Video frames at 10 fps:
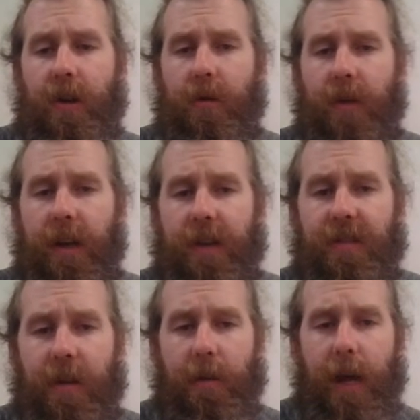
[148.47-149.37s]
You Link
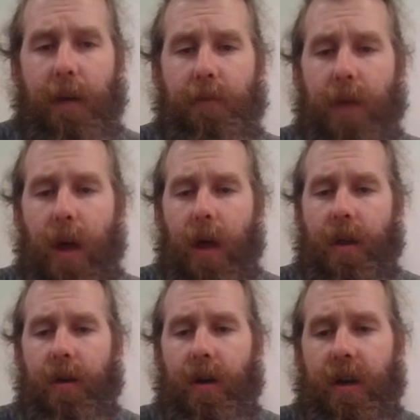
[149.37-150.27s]
summon him,
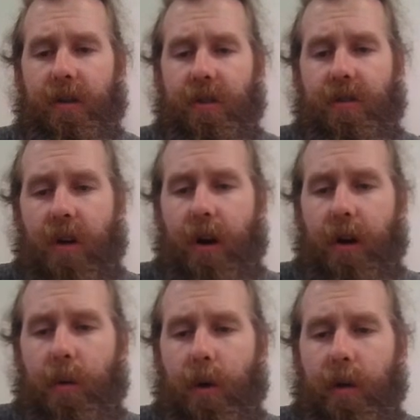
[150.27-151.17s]
then you can
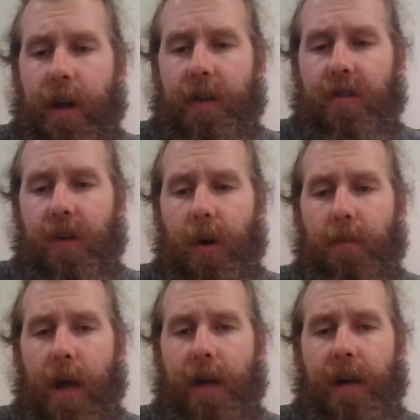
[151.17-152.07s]
discard a World Legacy or
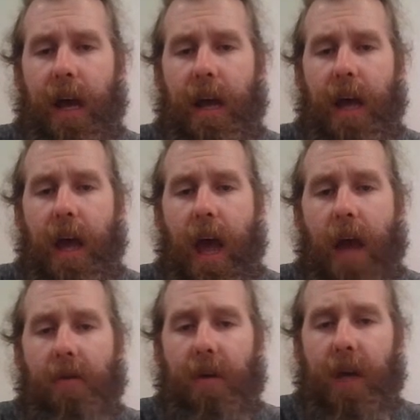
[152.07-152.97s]
Mekk Knight,
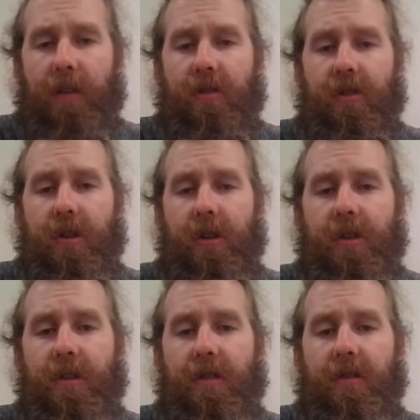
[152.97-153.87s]
and you can
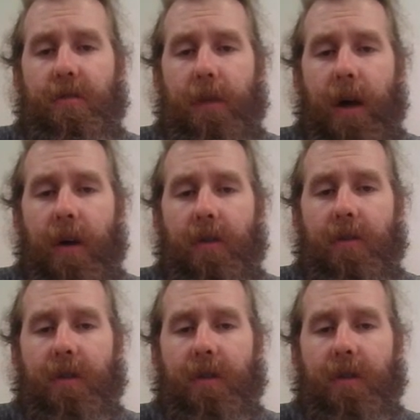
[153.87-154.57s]
search the spells.